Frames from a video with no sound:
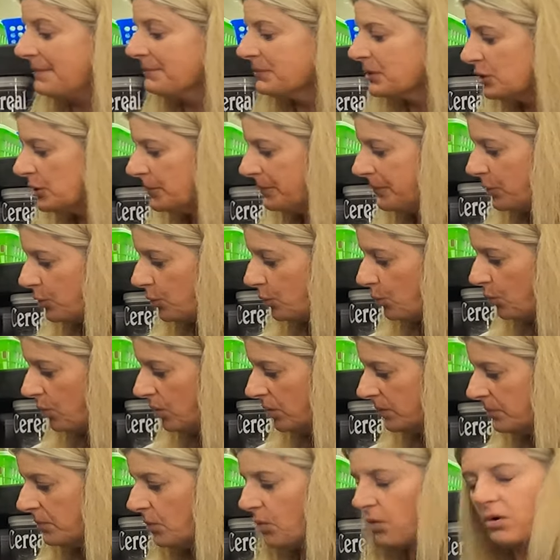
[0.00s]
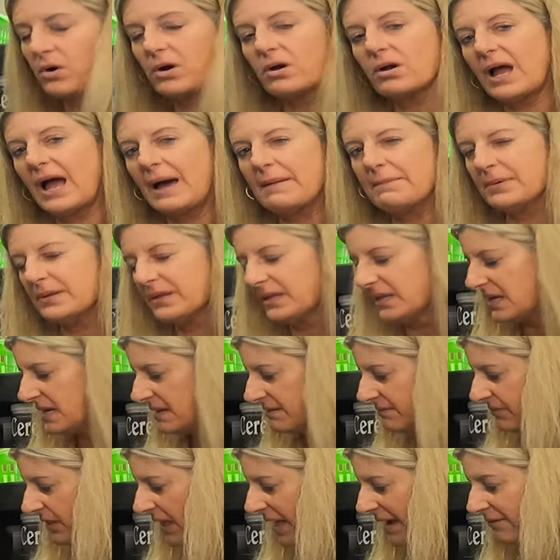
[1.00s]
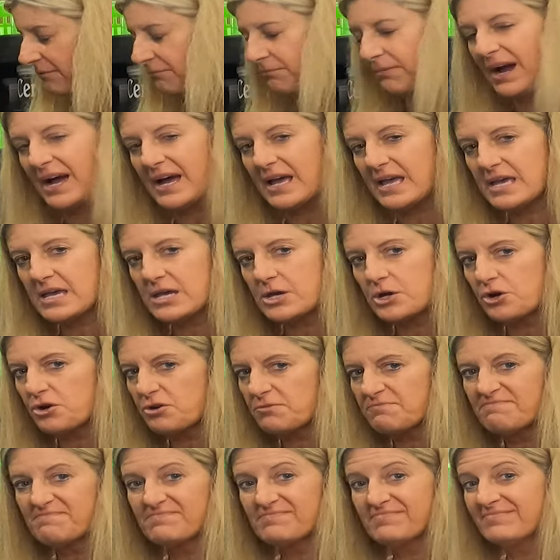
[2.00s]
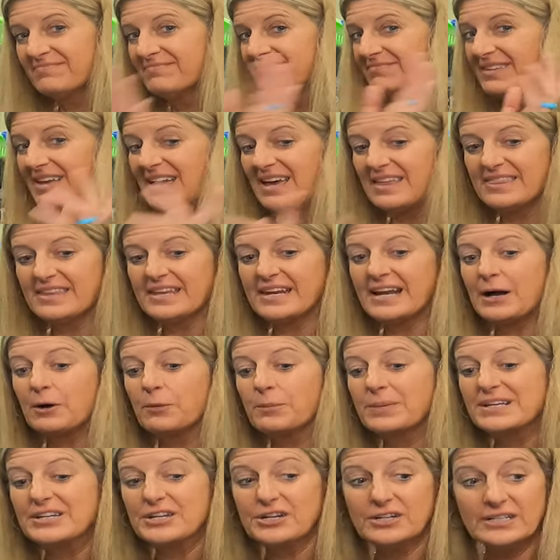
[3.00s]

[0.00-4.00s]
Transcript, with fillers: I'm gonna put one more, I believe, like right here, and then I'll be